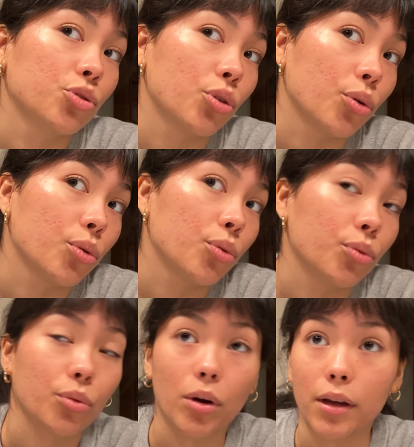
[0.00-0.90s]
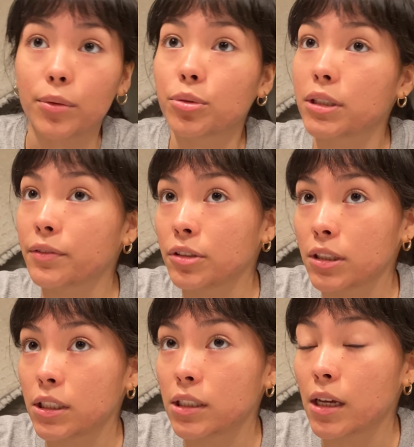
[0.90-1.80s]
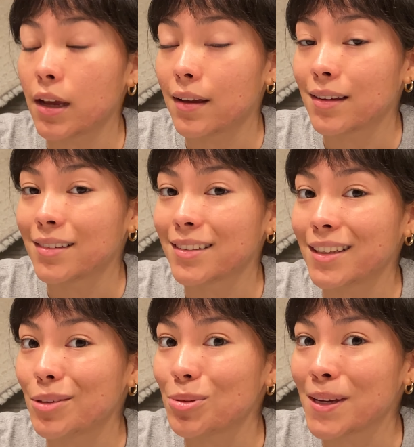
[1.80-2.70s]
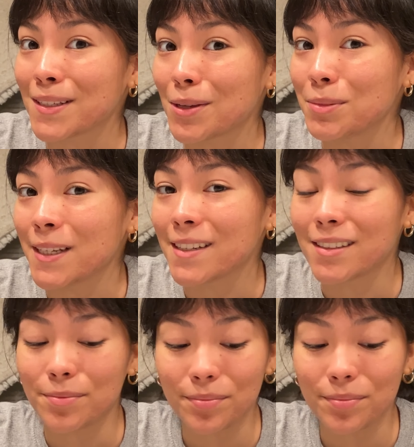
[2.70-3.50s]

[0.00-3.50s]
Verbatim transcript: So I will definitely keep you guys updated.